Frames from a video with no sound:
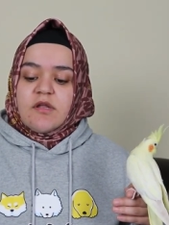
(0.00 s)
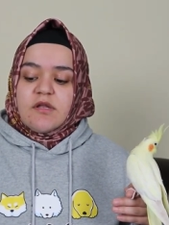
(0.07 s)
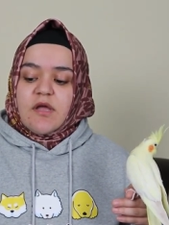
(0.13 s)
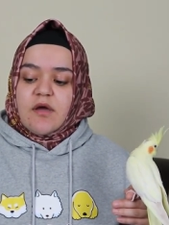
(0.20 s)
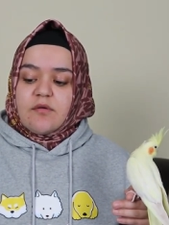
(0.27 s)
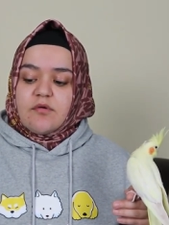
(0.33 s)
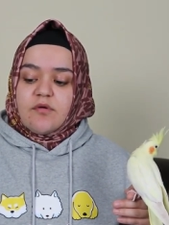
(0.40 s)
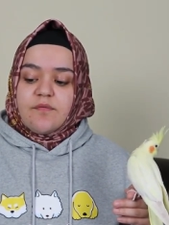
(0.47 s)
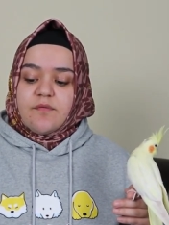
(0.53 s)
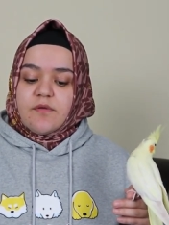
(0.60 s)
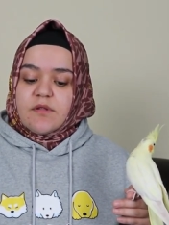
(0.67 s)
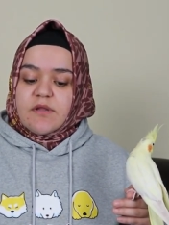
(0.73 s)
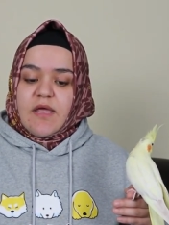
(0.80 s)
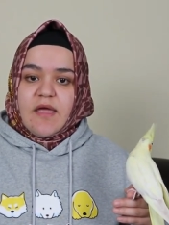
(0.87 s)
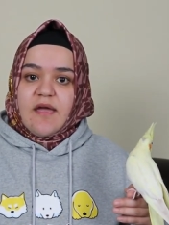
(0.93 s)
Now, if
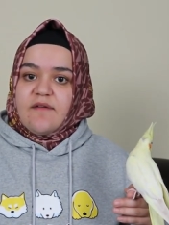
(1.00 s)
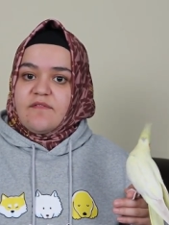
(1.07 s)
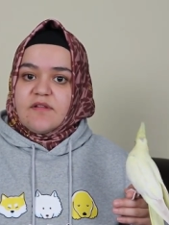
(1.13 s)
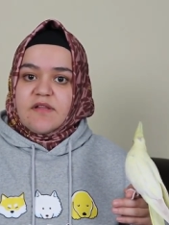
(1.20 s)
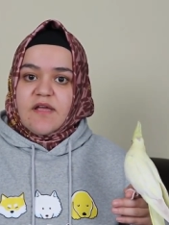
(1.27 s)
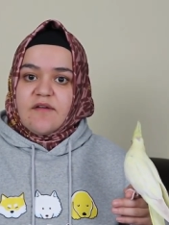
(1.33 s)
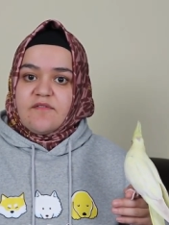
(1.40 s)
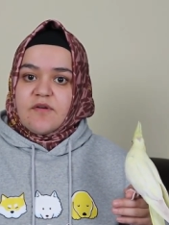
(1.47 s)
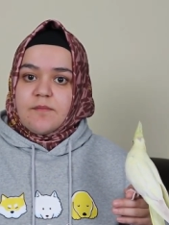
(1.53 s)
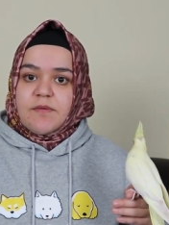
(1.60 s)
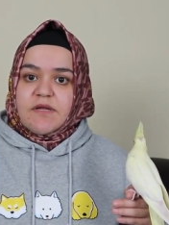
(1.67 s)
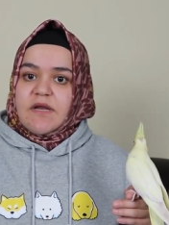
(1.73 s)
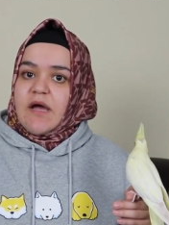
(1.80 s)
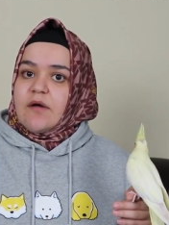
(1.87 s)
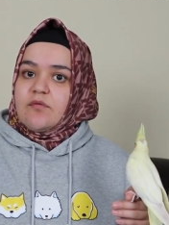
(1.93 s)
you, they haven't ever
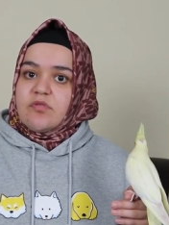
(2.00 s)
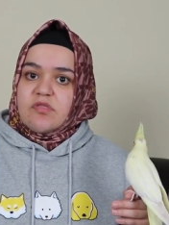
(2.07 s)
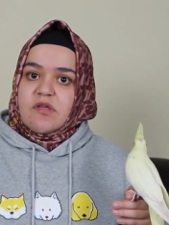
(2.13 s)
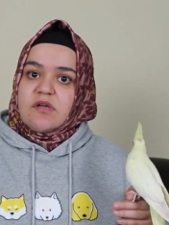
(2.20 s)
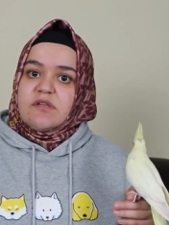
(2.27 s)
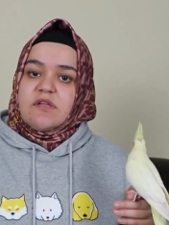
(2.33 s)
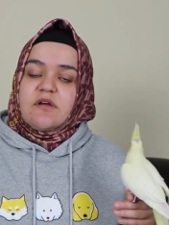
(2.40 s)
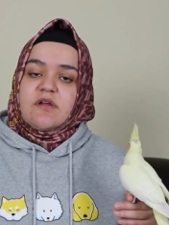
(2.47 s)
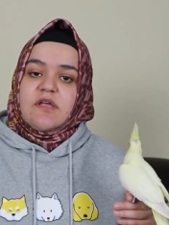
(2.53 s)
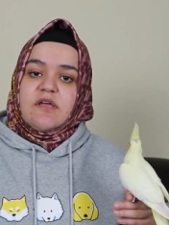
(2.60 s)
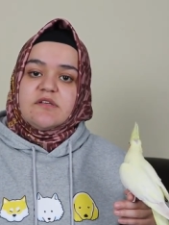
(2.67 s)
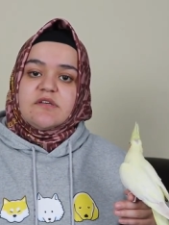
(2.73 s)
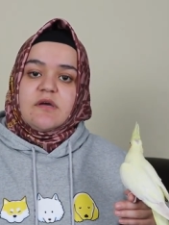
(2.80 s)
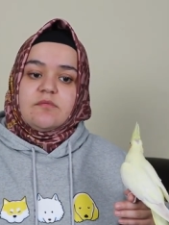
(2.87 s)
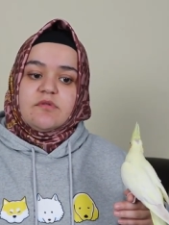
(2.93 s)
been outside their
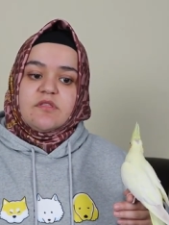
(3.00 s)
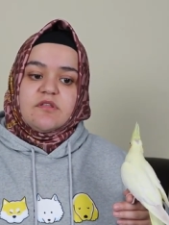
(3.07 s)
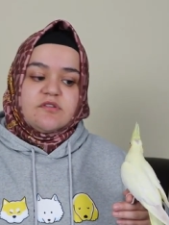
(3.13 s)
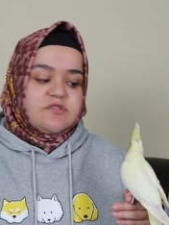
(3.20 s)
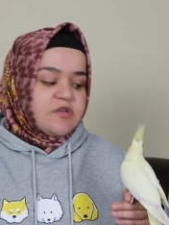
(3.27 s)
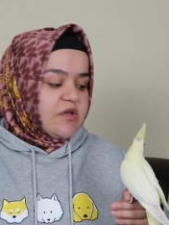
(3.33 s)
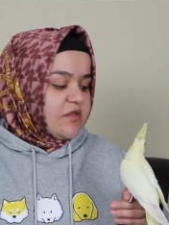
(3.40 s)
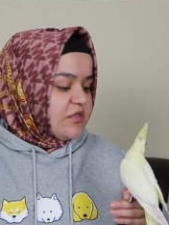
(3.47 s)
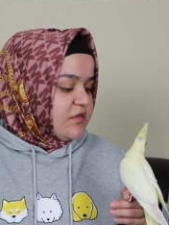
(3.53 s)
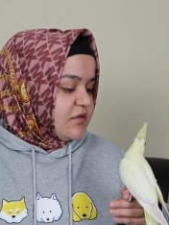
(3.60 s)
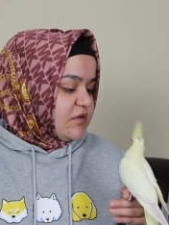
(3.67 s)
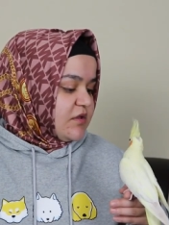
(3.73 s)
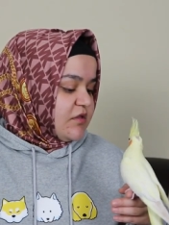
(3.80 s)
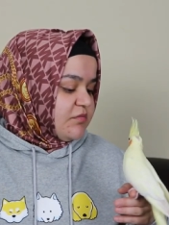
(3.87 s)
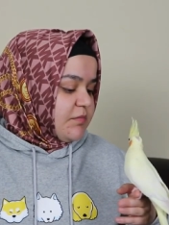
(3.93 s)
cage, I would suggest,
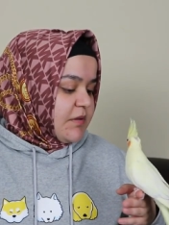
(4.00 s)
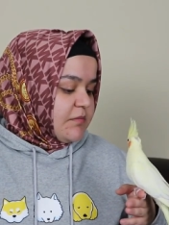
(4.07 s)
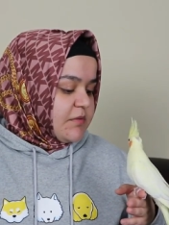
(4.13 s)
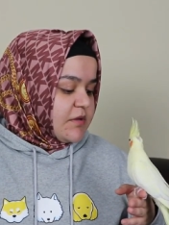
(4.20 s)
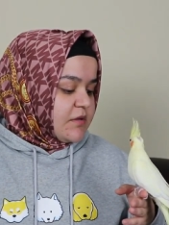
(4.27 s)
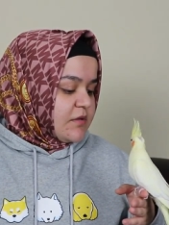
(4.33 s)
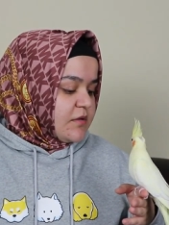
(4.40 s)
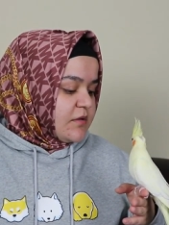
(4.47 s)
yes, baby,